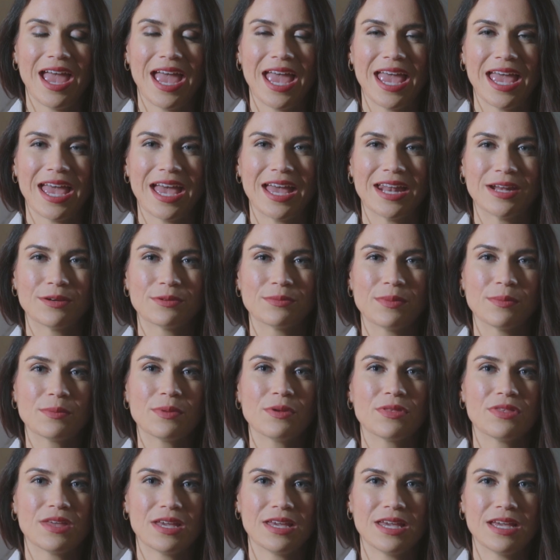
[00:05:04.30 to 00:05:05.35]
And I remember
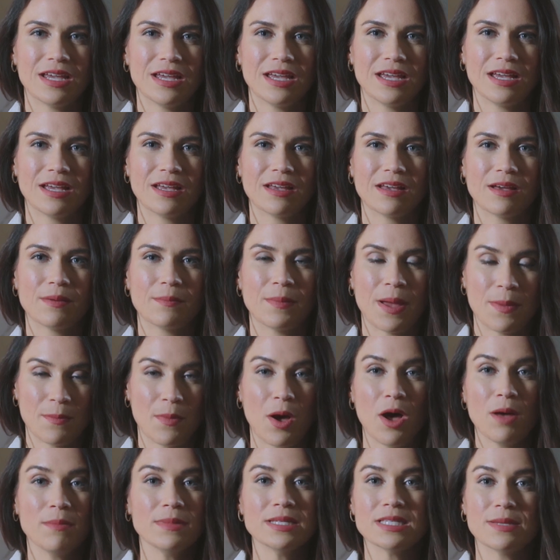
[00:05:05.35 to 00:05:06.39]
thinking, my
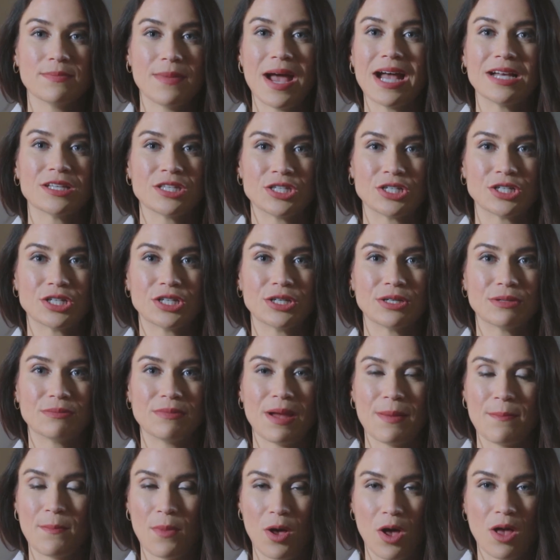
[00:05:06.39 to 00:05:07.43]
mom is a master.
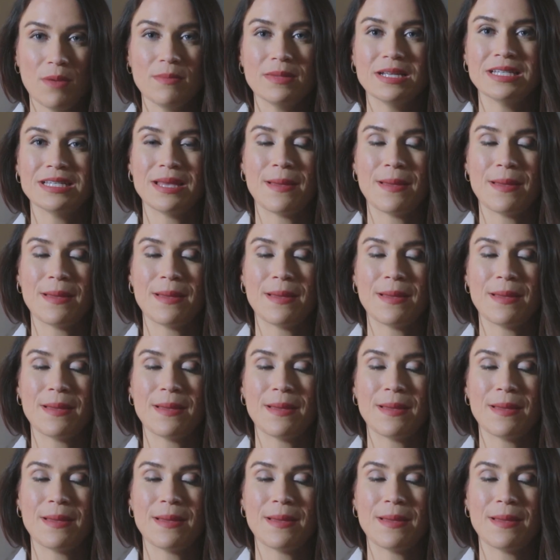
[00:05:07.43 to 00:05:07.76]
My mom is